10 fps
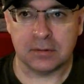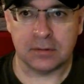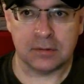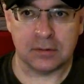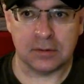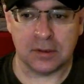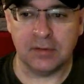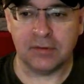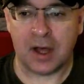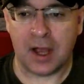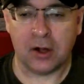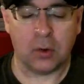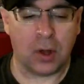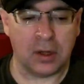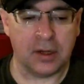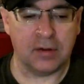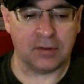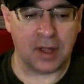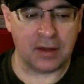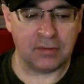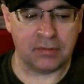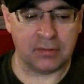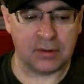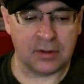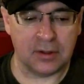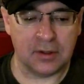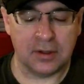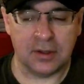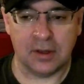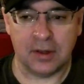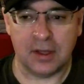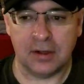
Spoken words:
live a higher quality of life than